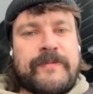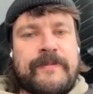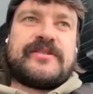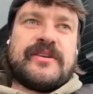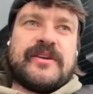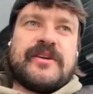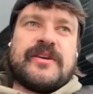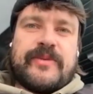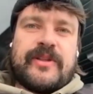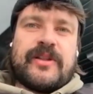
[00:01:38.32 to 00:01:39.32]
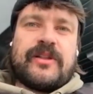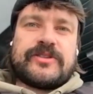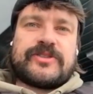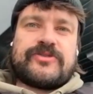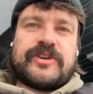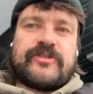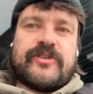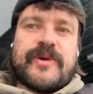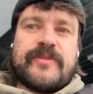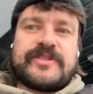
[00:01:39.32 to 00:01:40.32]
I've been a lot
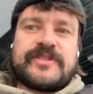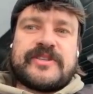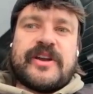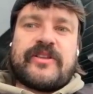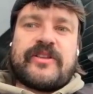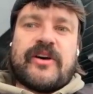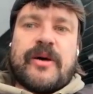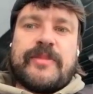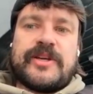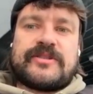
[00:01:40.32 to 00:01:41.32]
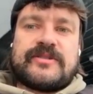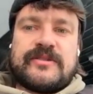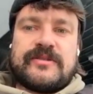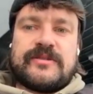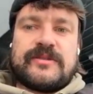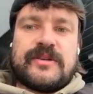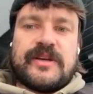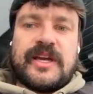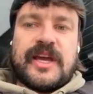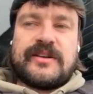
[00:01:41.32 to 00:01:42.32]
stricter on my business owner time, and it's
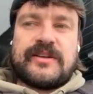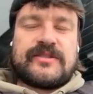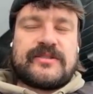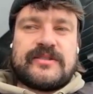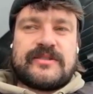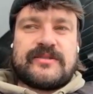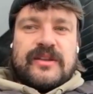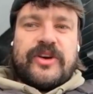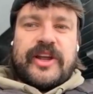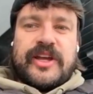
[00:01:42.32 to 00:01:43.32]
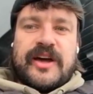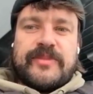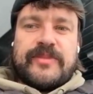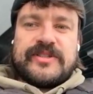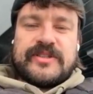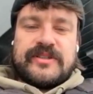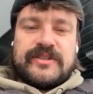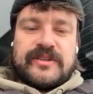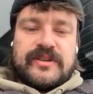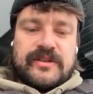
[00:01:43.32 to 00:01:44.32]
just looking at your numbers
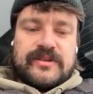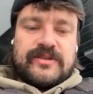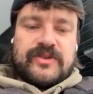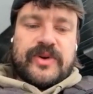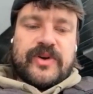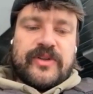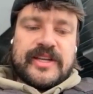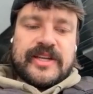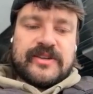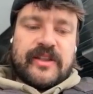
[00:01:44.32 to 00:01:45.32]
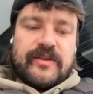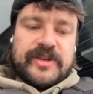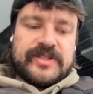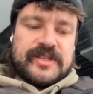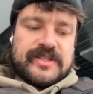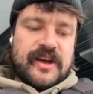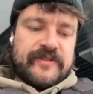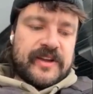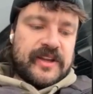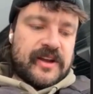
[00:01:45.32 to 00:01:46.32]
and doing all that side of the business
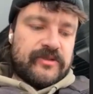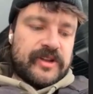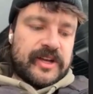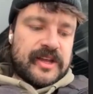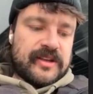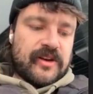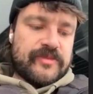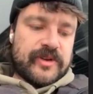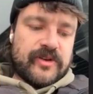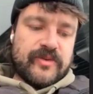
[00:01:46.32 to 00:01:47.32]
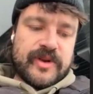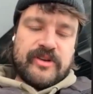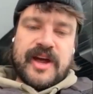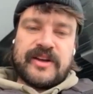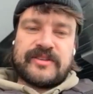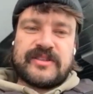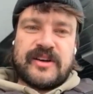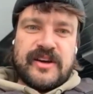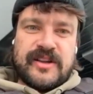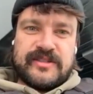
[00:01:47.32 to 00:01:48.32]
stuff that you don't really get the time to do when you're out on
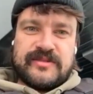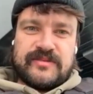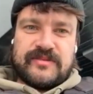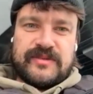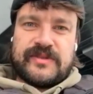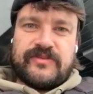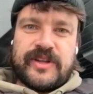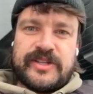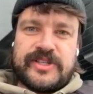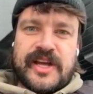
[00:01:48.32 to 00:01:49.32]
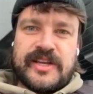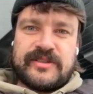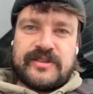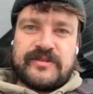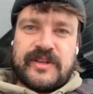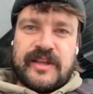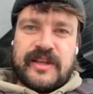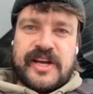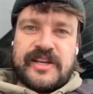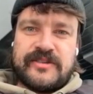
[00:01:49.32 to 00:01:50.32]
site has really changed
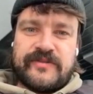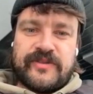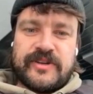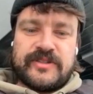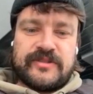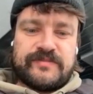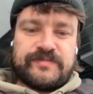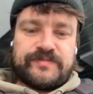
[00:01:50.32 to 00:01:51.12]
it for us.